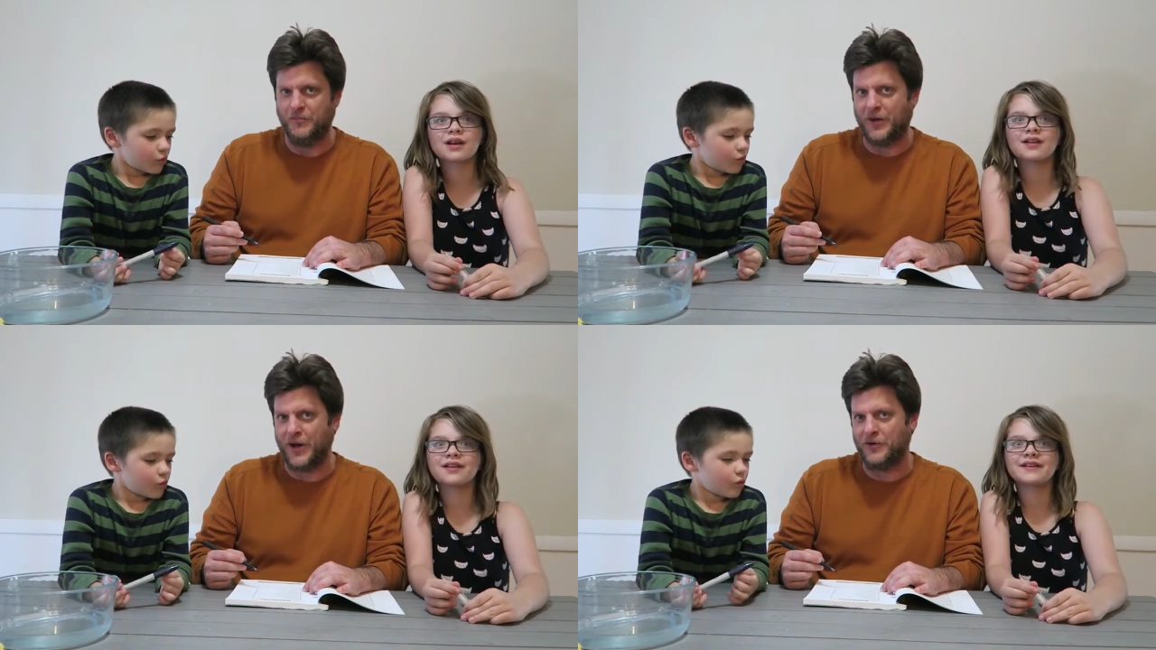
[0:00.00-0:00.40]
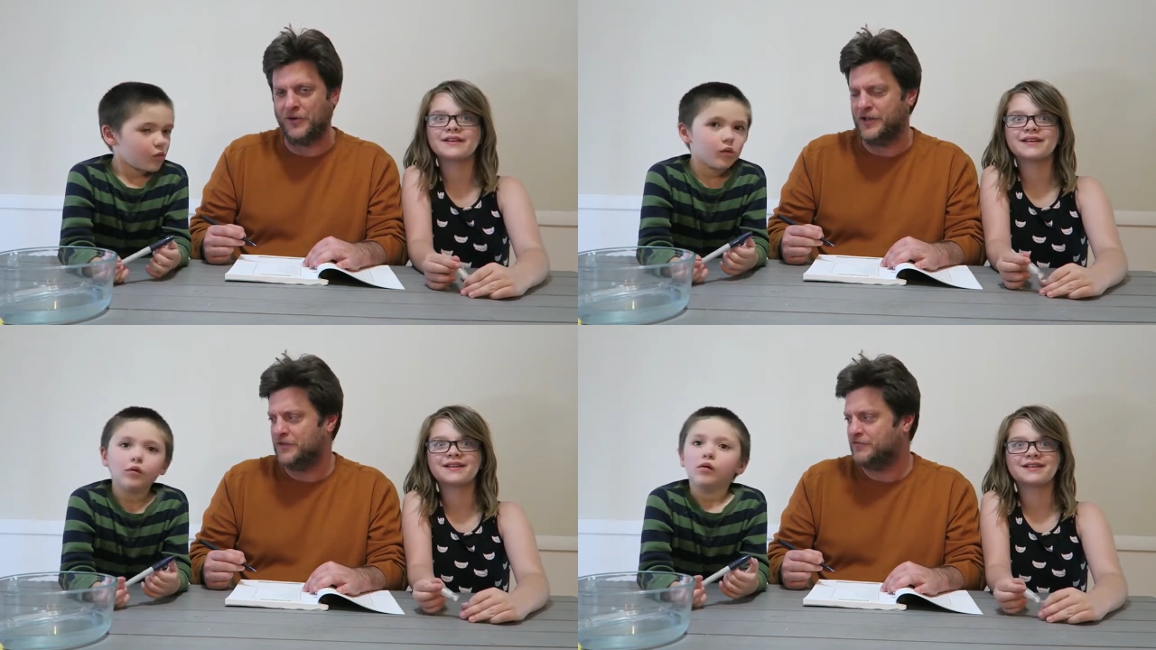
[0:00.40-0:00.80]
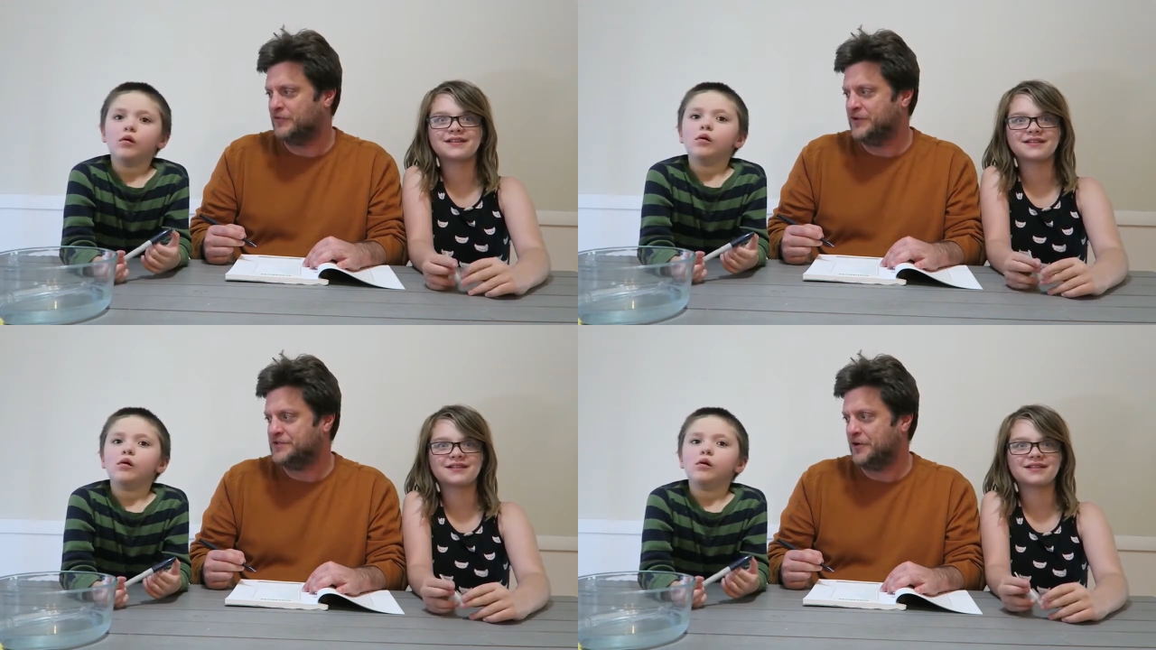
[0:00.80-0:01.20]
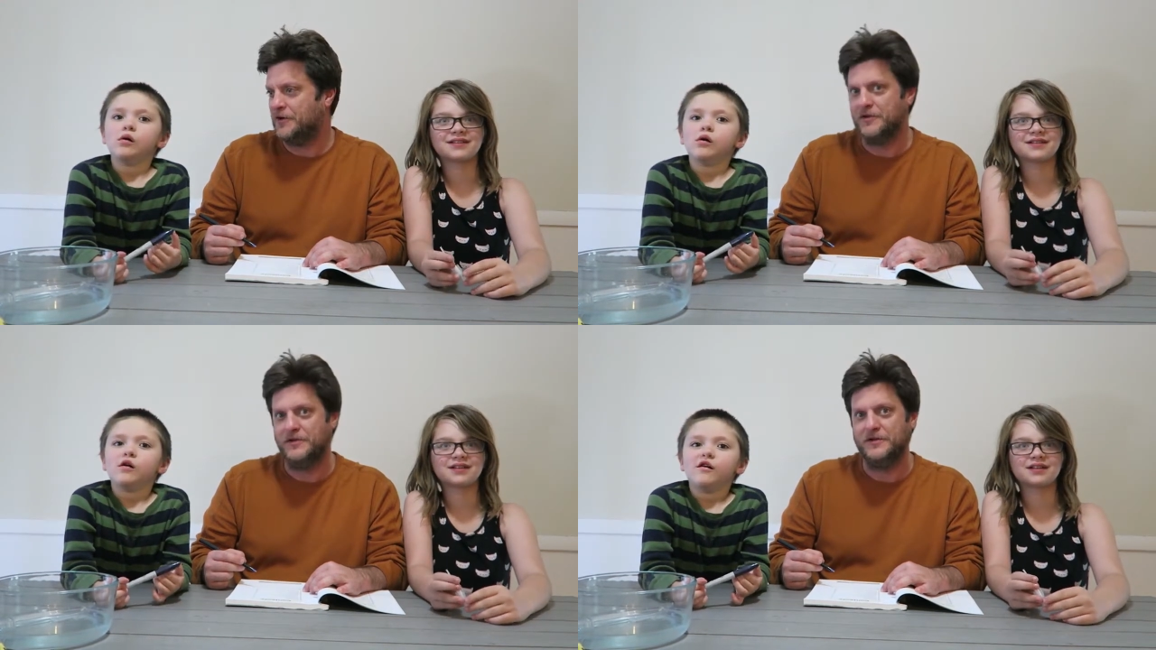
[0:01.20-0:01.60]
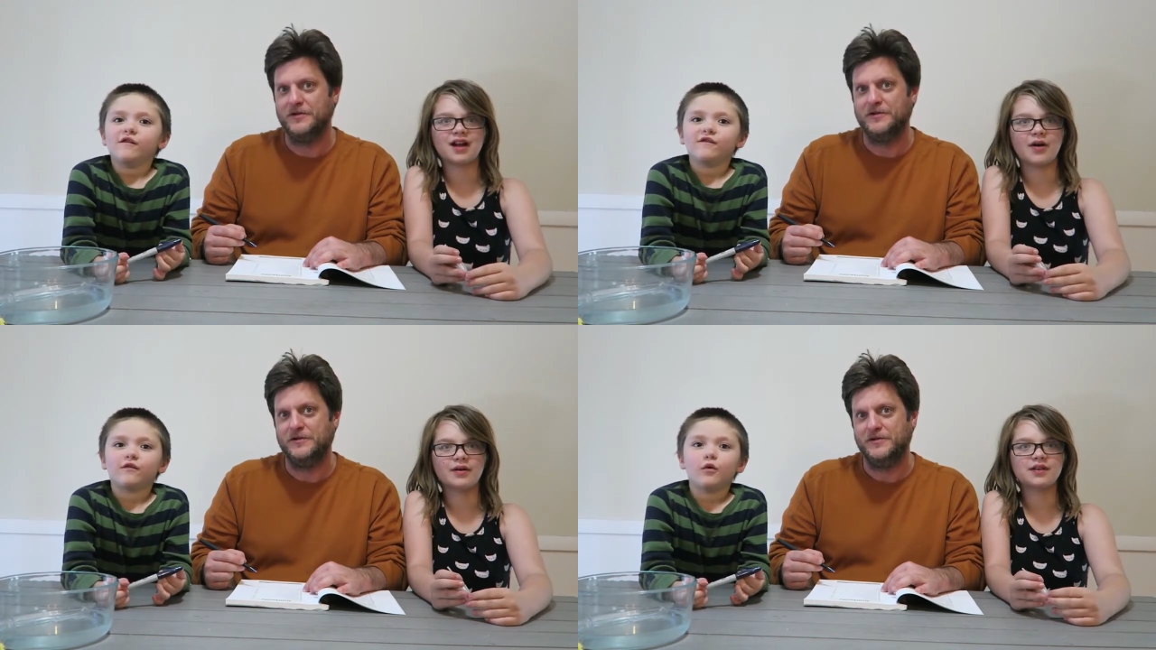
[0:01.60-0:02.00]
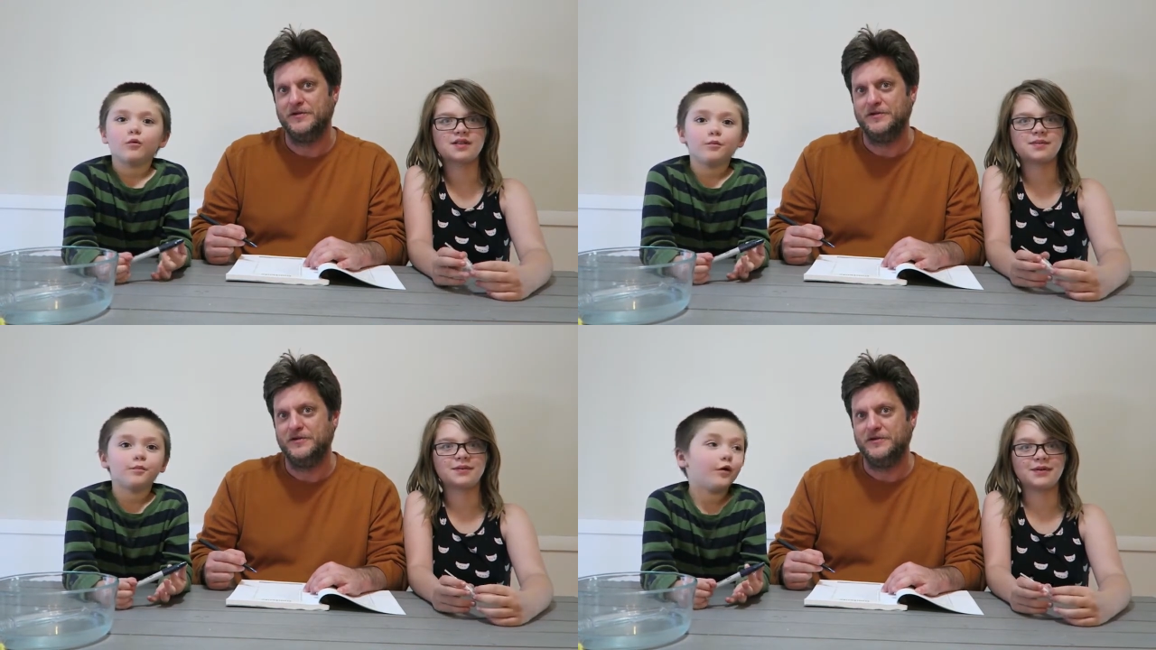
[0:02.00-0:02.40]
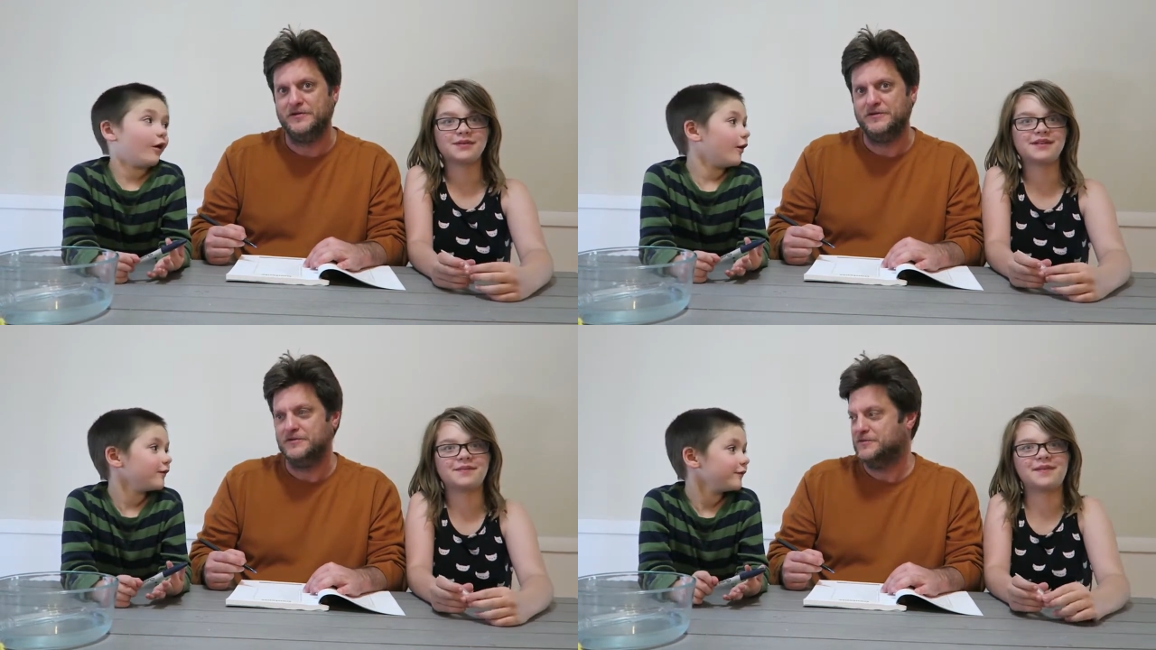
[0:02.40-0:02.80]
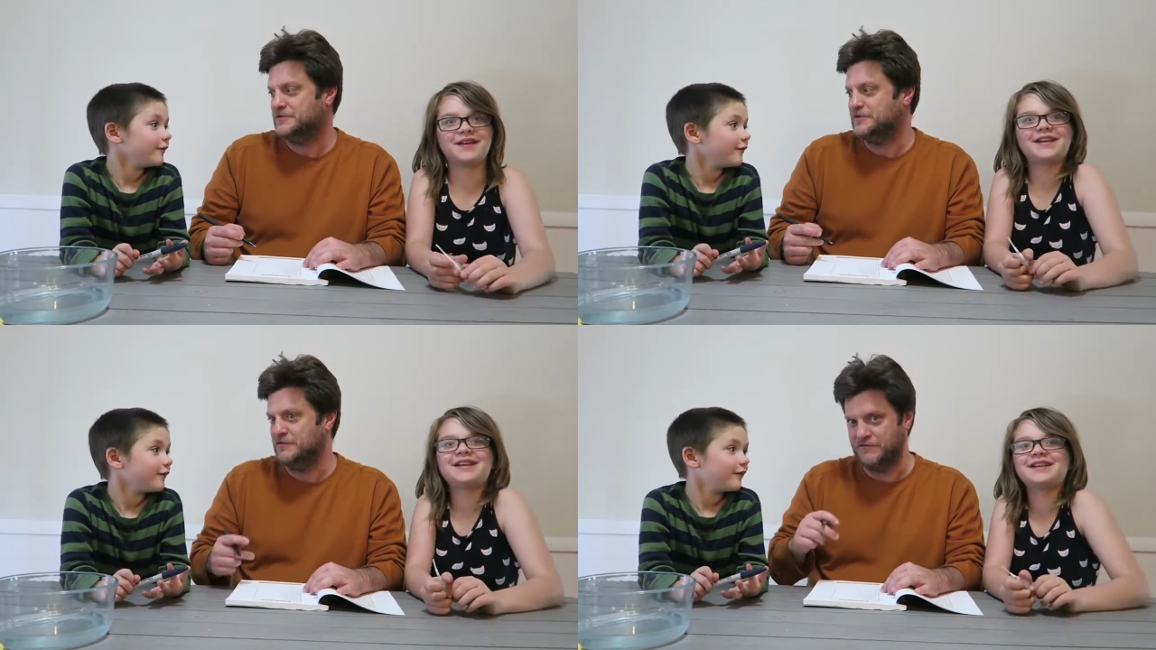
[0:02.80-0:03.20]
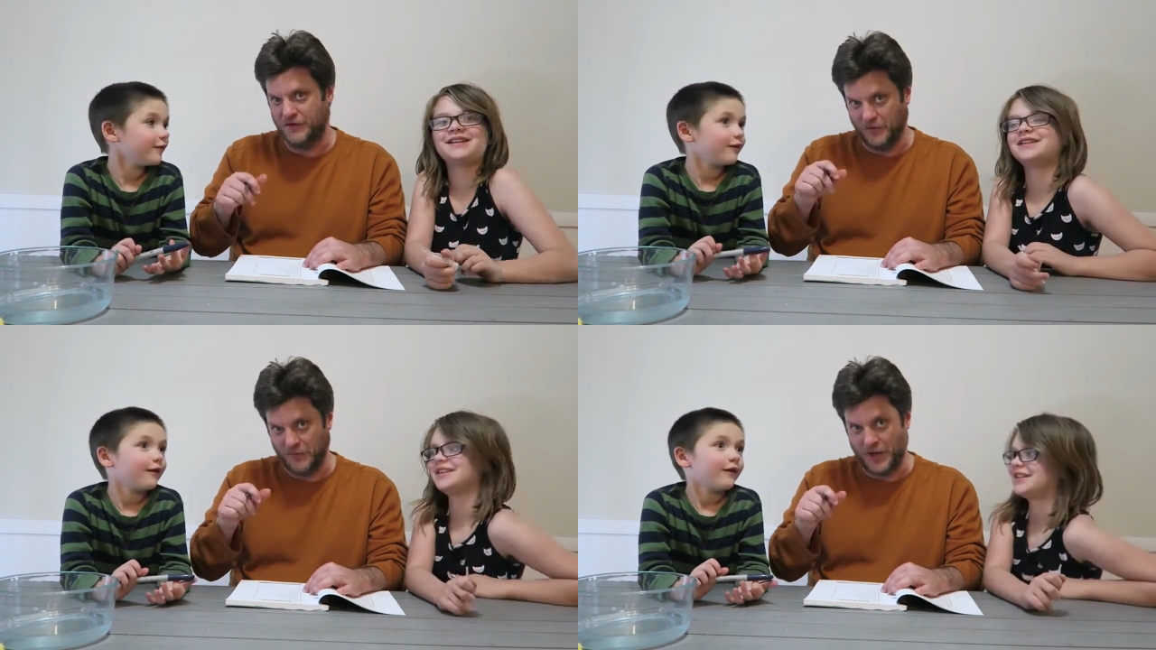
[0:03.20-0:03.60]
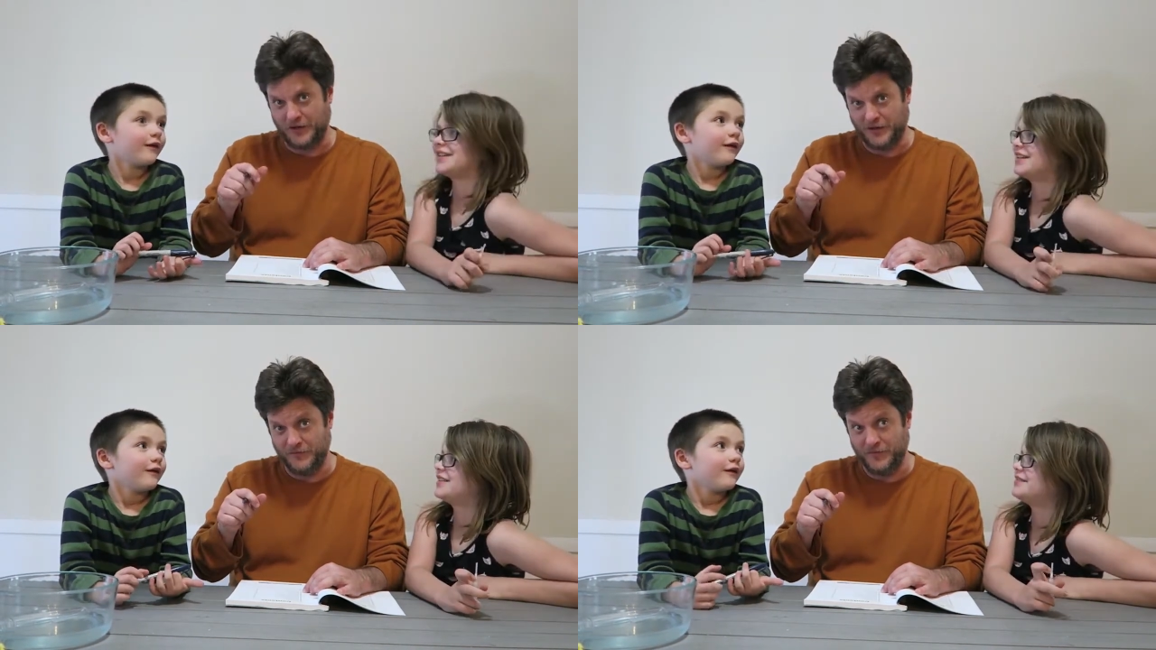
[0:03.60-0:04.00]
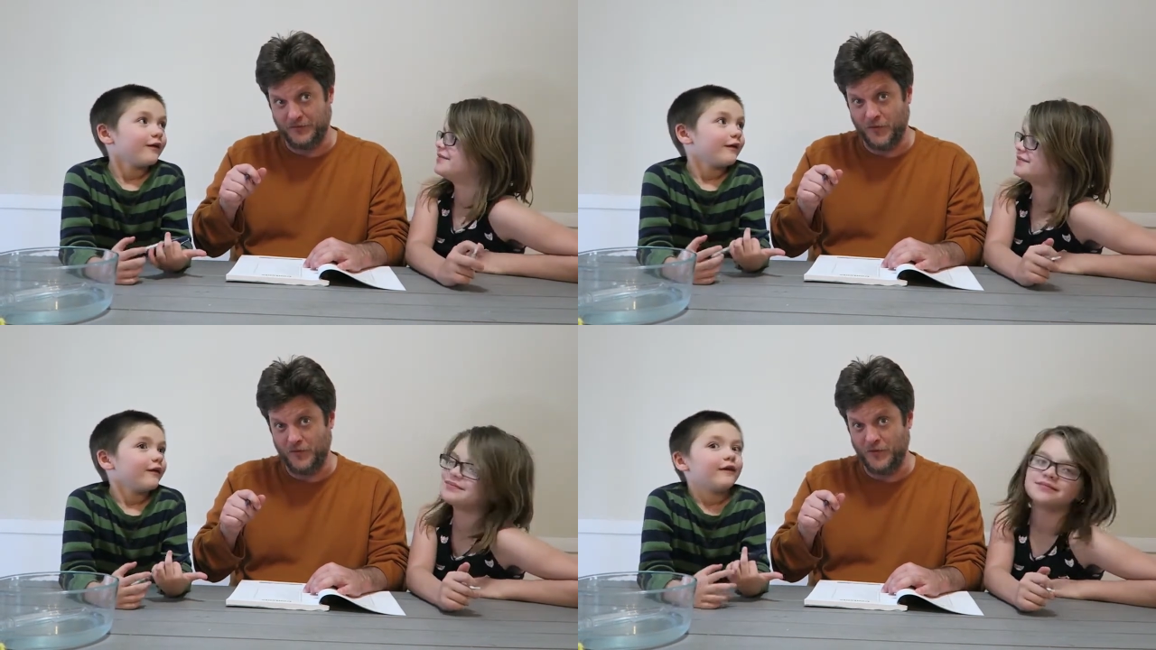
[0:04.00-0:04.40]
Speaker 1: a bottle in the freezer.
Speaker 2: I want to explode something. You
Speaker 1: fill a bottle up with, with no